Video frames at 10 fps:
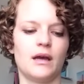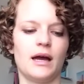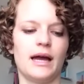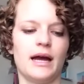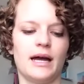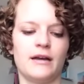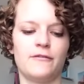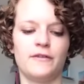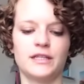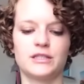Haya
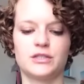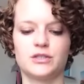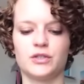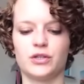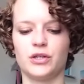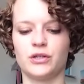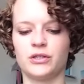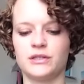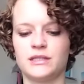fixed circulars.